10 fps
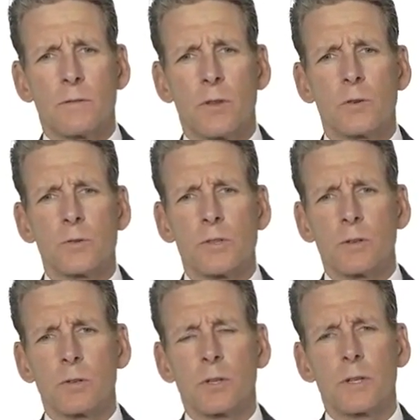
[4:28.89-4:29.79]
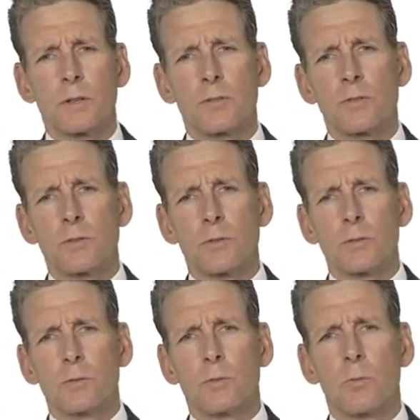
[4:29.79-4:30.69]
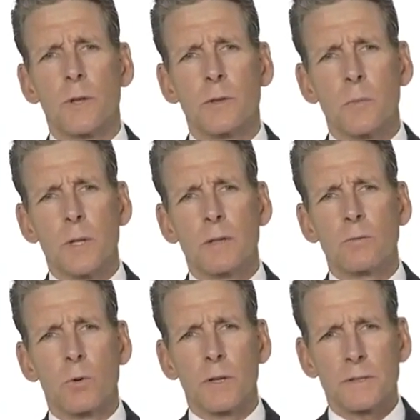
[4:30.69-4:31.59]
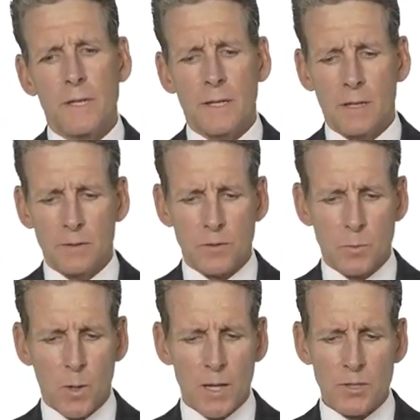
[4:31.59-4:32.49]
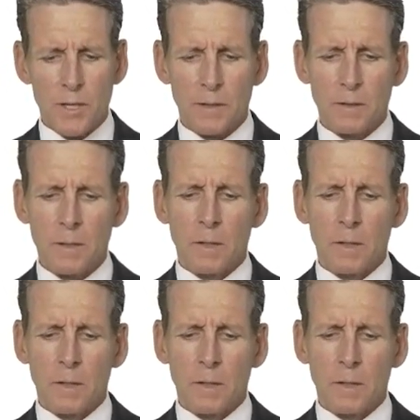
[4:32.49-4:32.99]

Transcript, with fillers: Those that are looking to win the bid and want to take on this project.